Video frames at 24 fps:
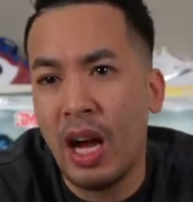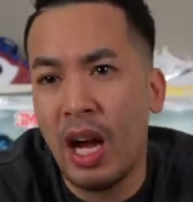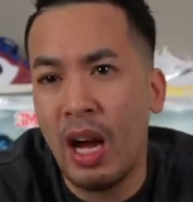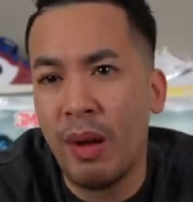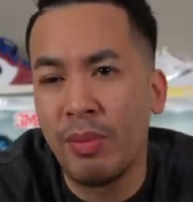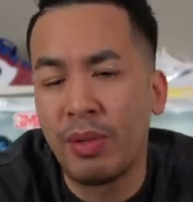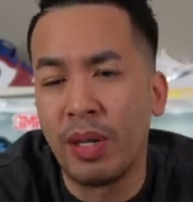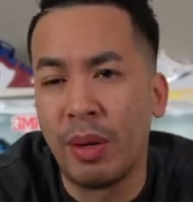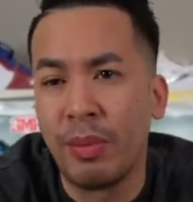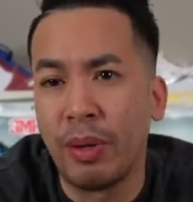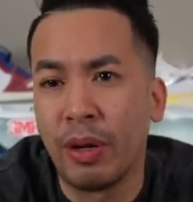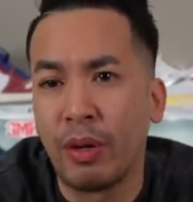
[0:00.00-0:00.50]

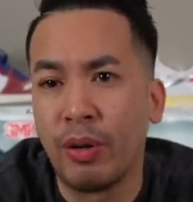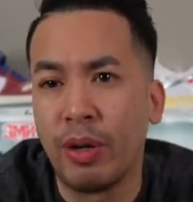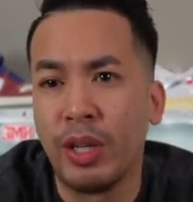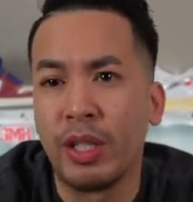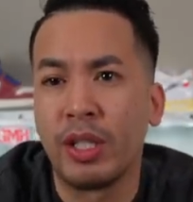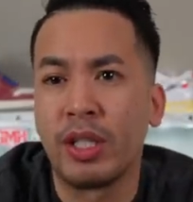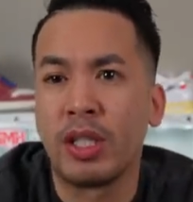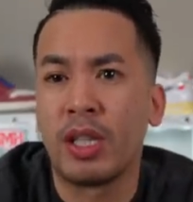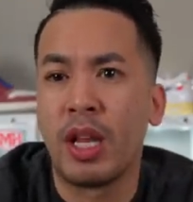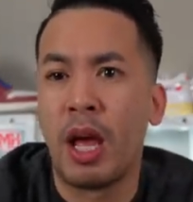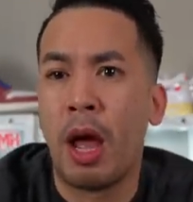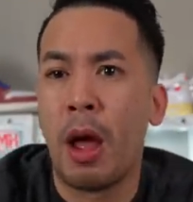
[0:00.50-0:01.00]
I'm JumperMan
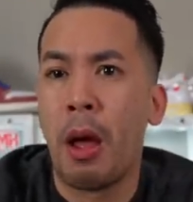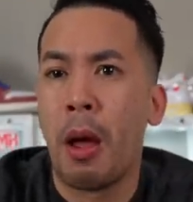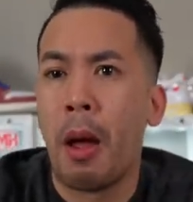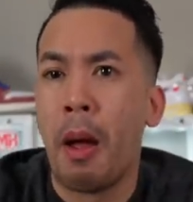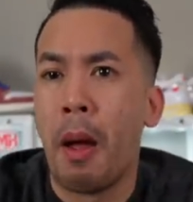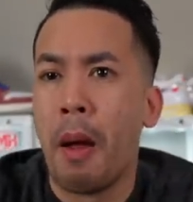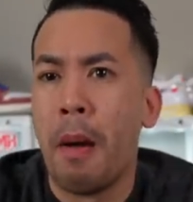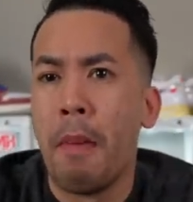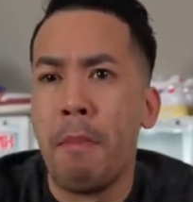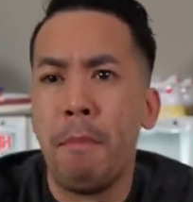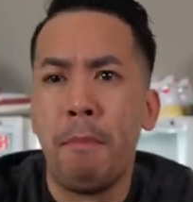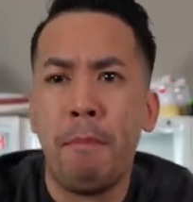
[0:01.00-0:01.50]
Kris.
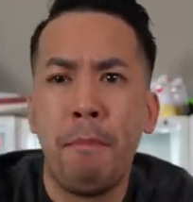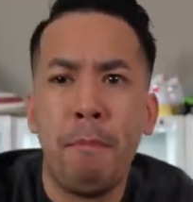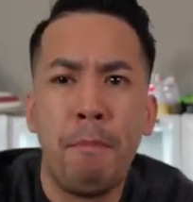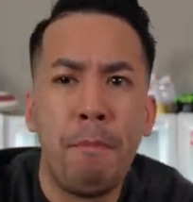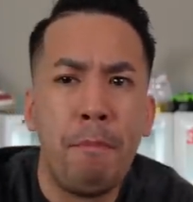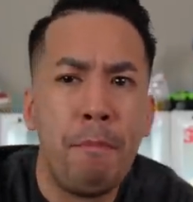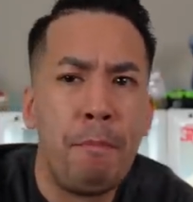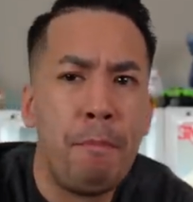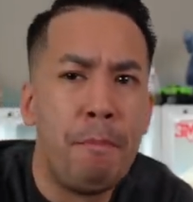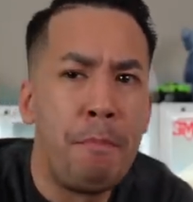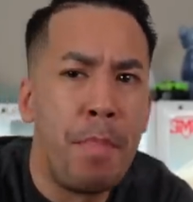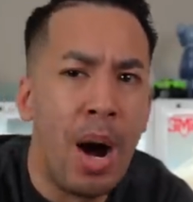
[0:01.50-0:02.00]

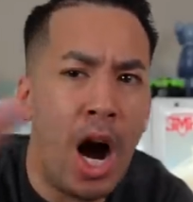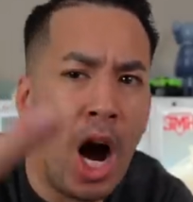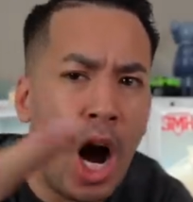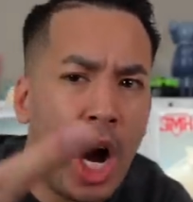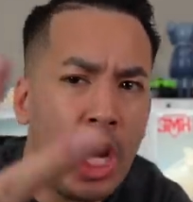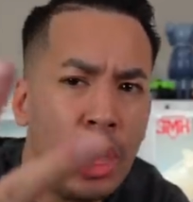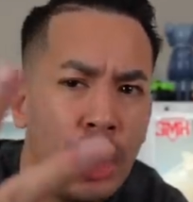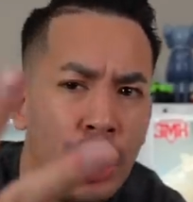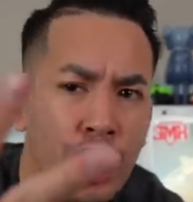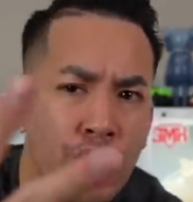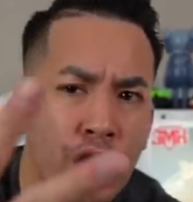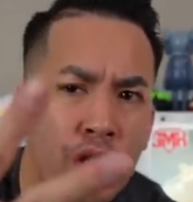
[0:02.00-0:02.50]

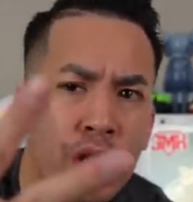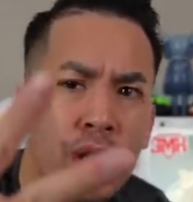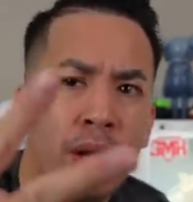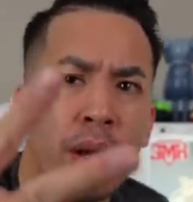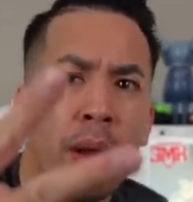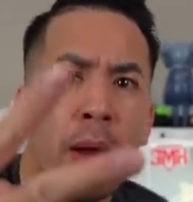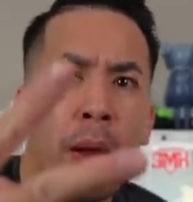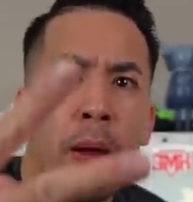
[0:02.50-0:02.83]
Peace.